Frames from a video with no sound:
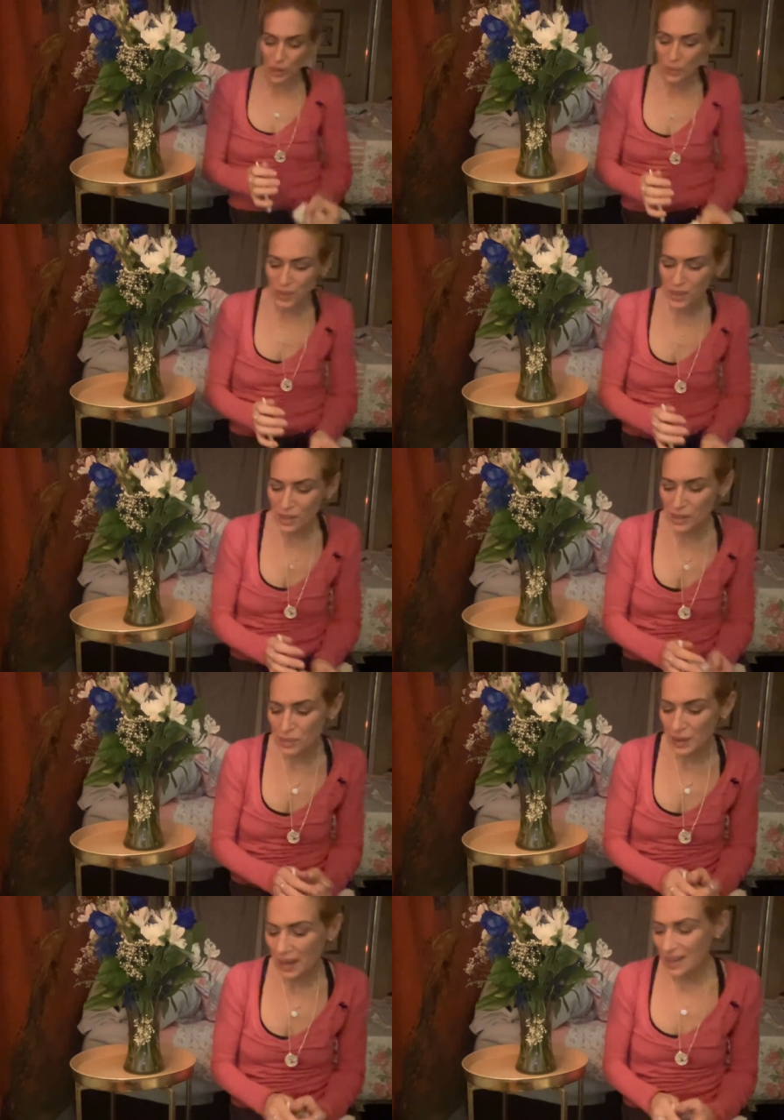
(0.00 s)
humans on this
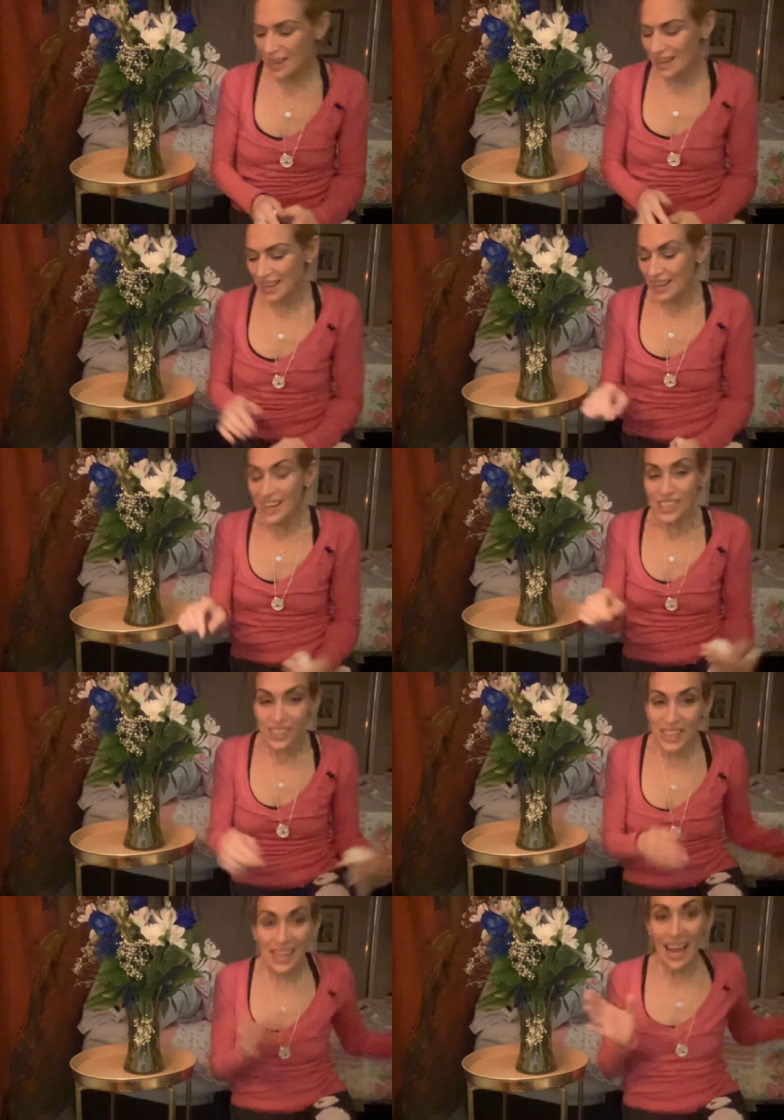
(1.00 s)
planet.
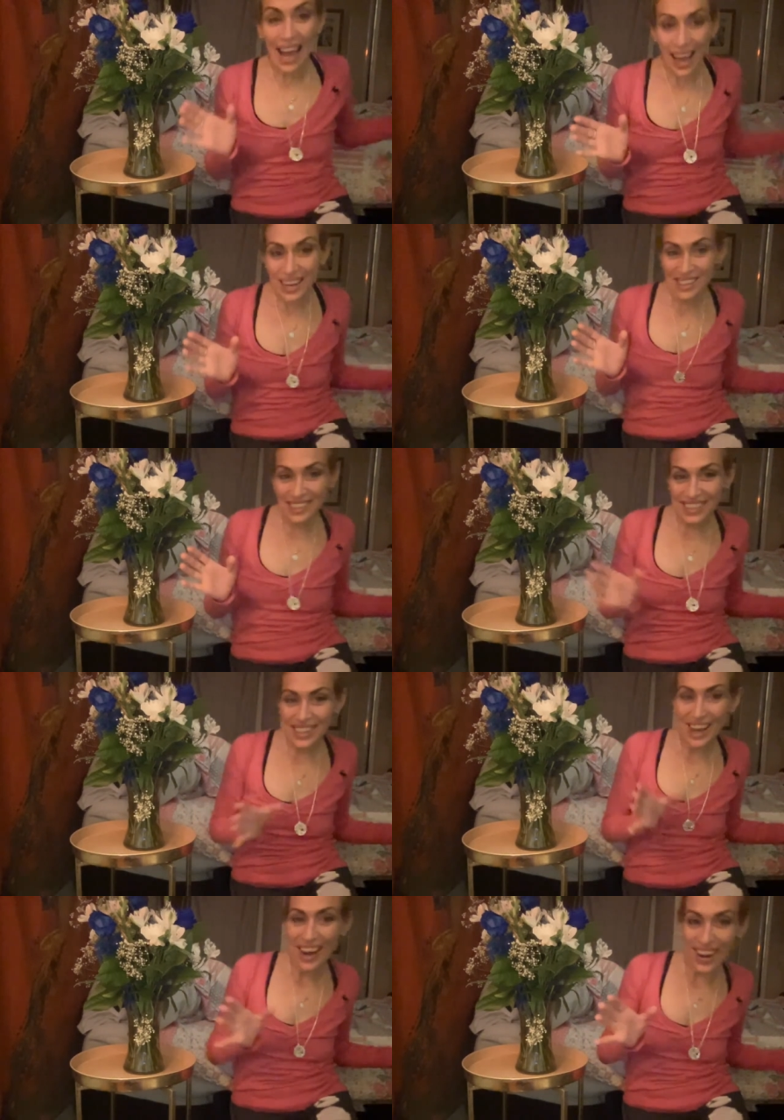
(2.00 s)
She's like,
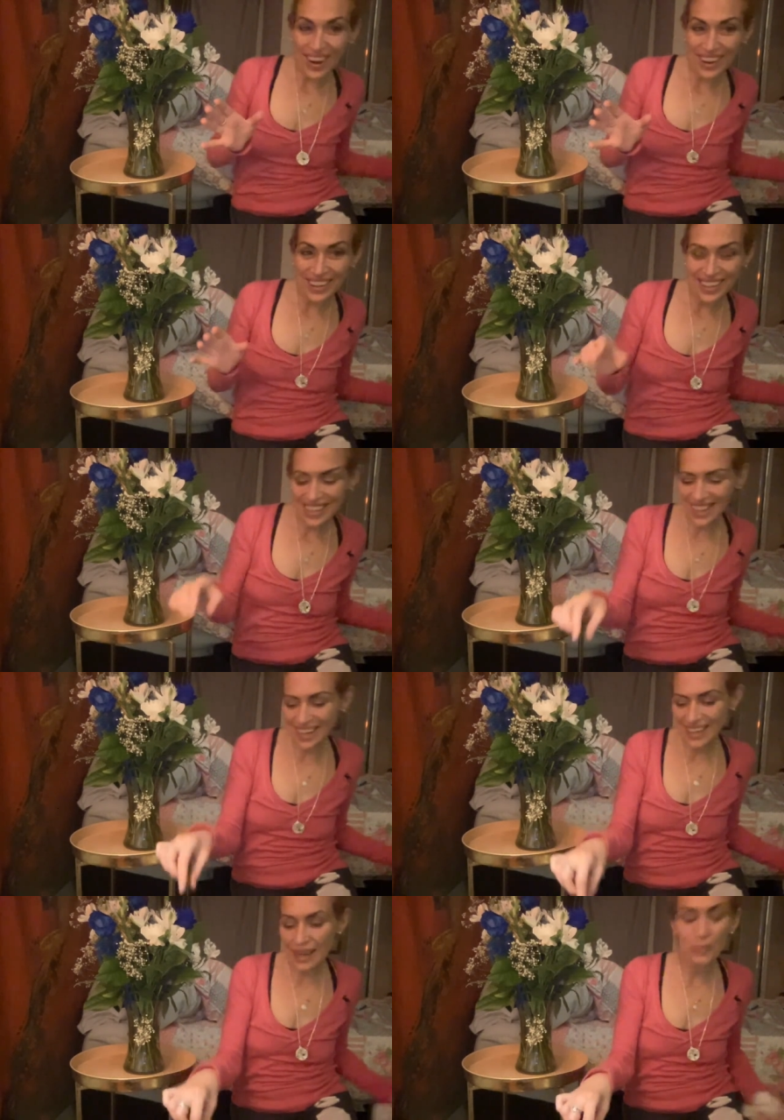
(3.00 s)
Ashley,
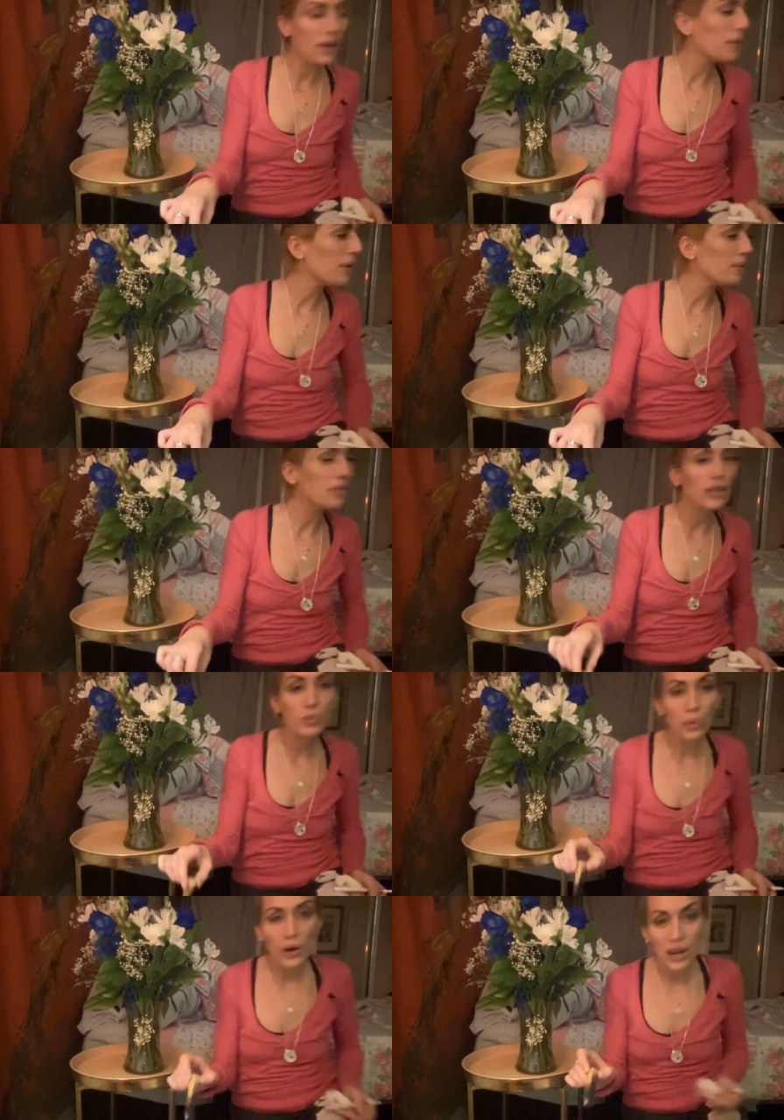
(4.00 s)
Agni. I'm like, wait, there's
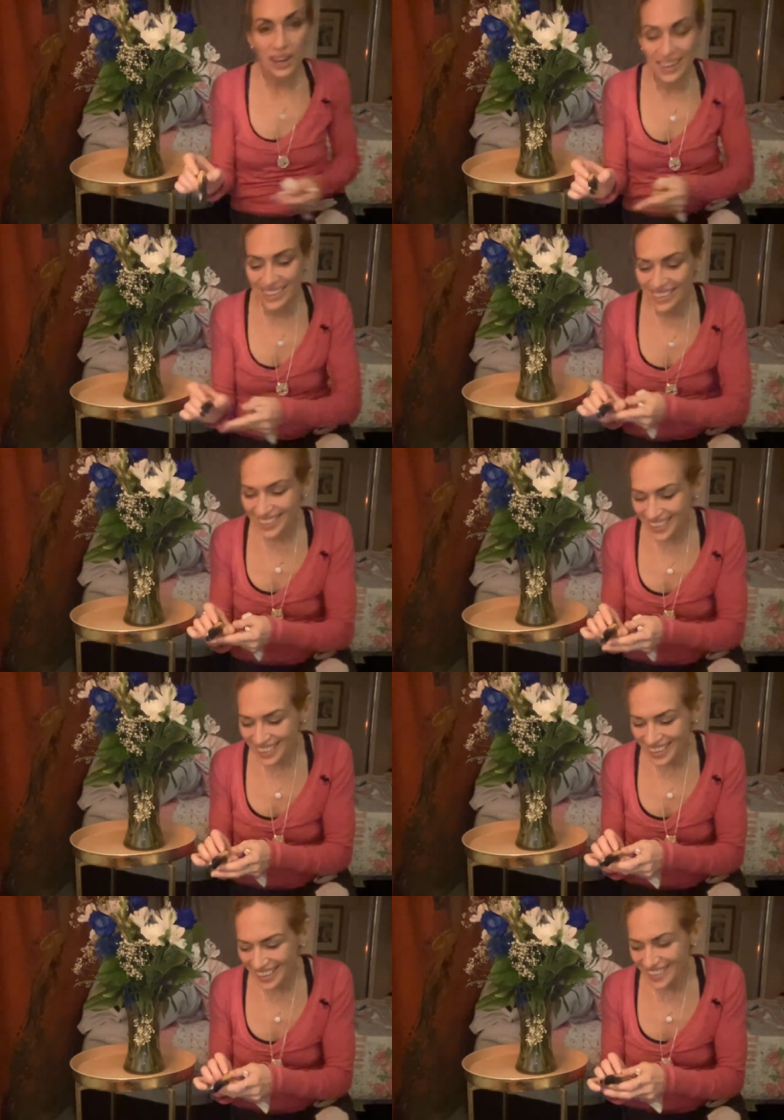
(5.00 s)
more.
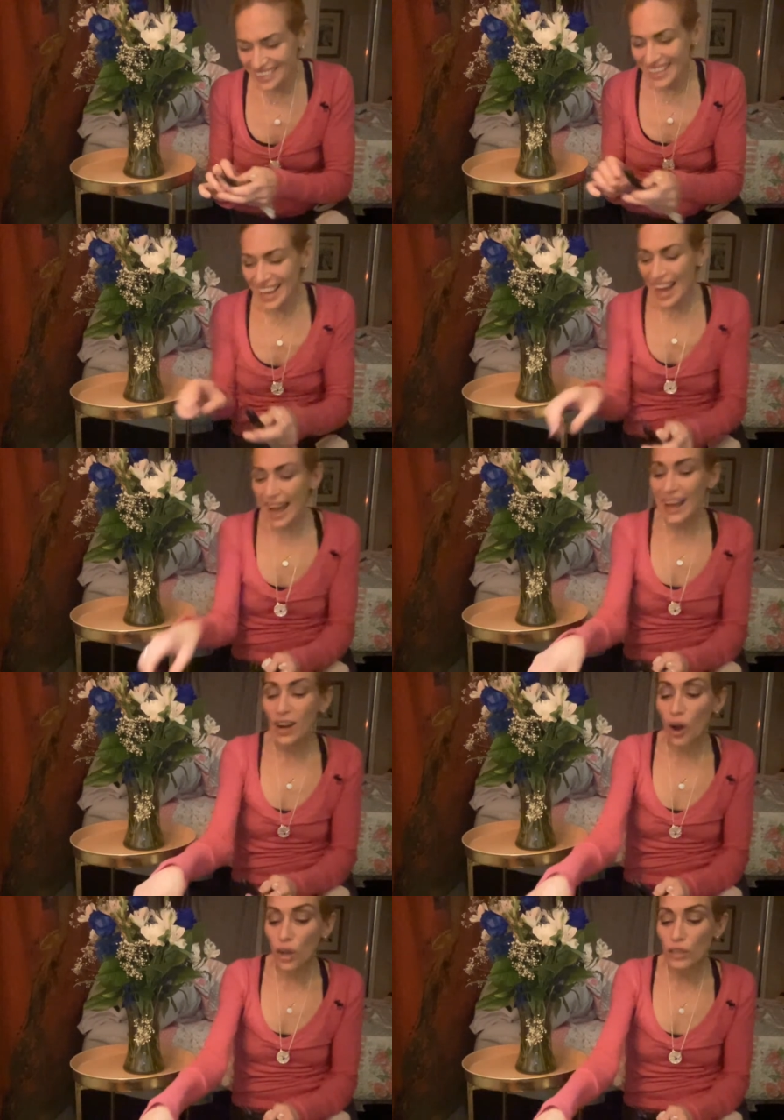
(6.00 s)
And
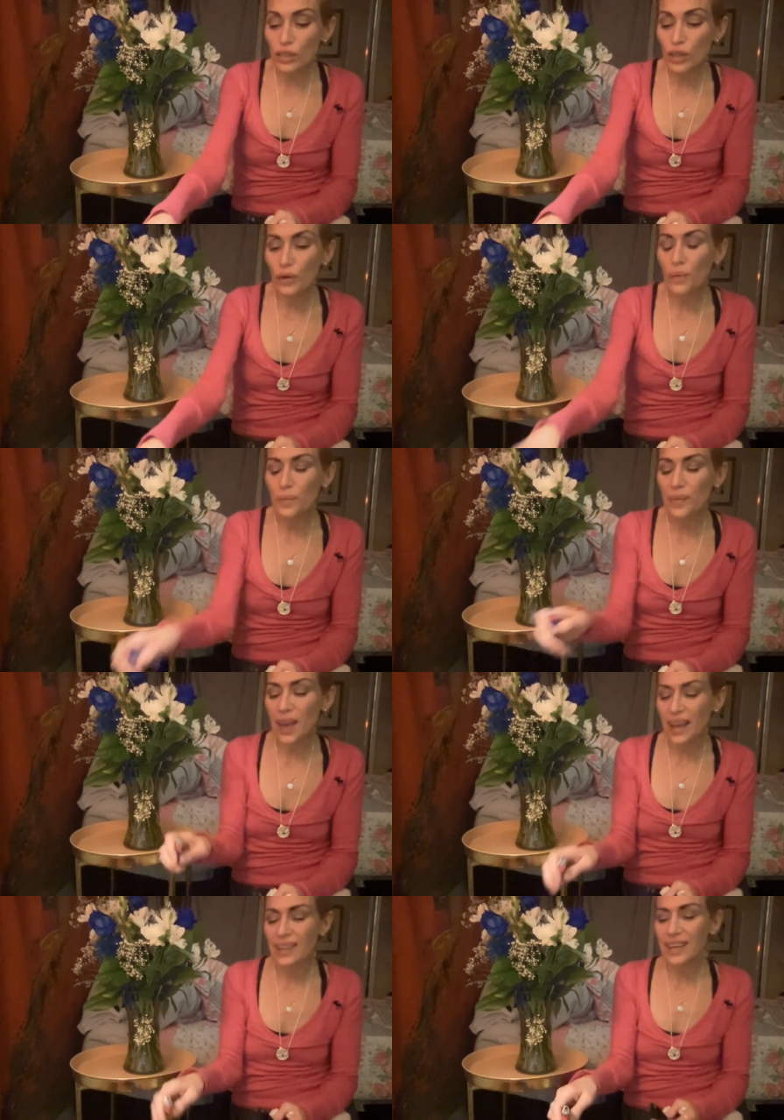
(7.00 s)
also,
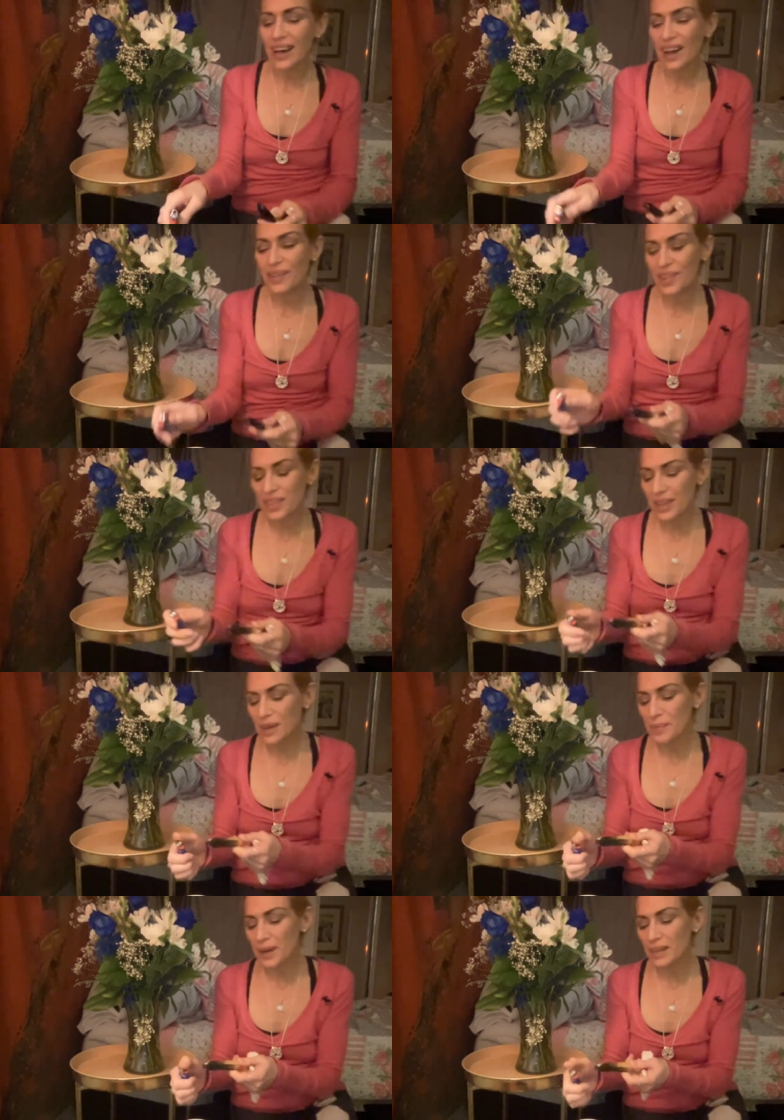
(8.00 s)
I have a thing
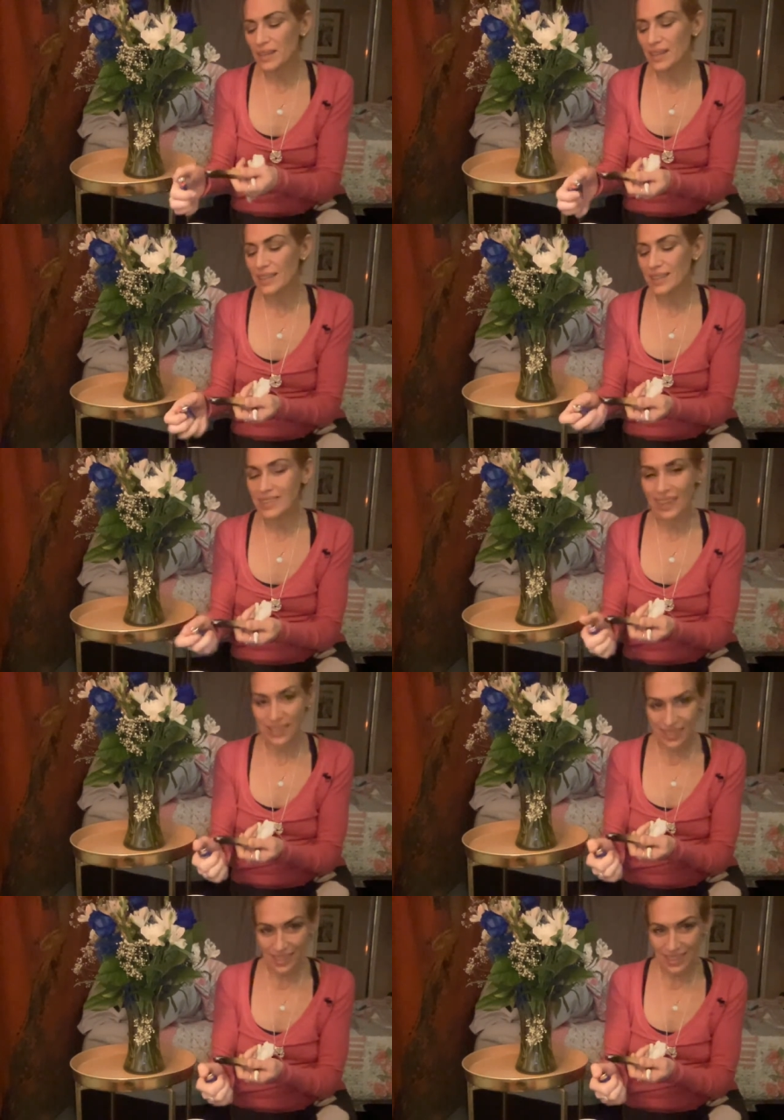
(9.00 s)
about like
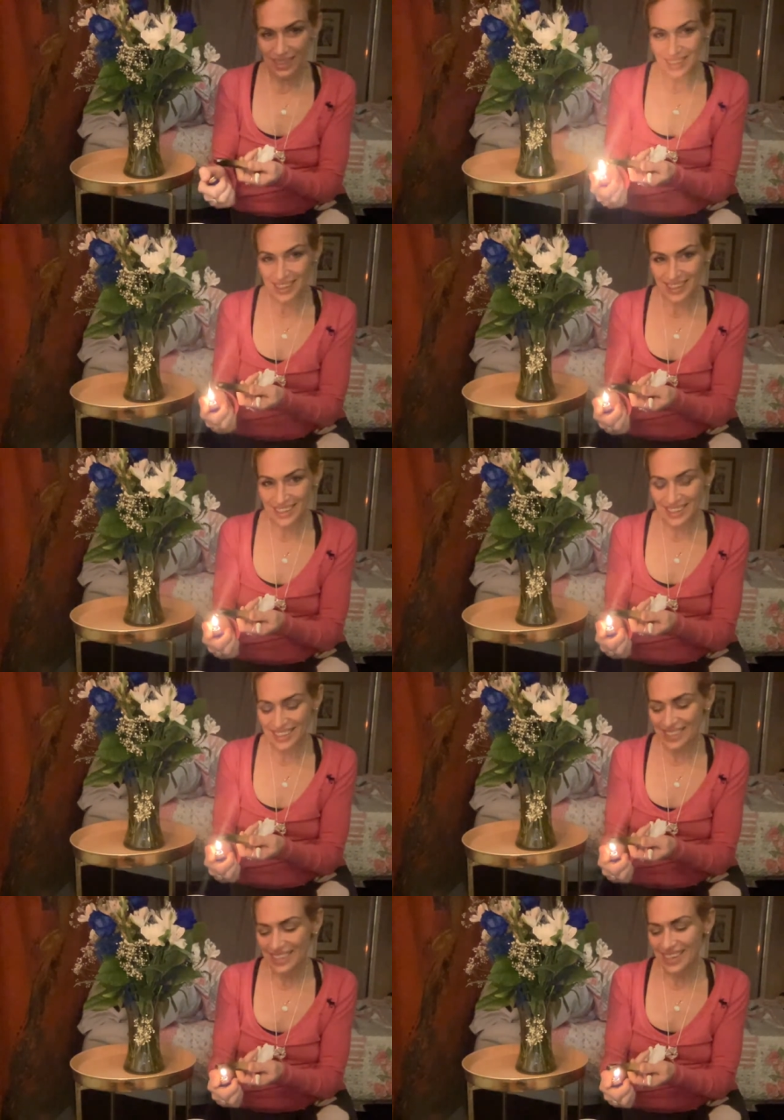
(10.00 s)
disgusting things.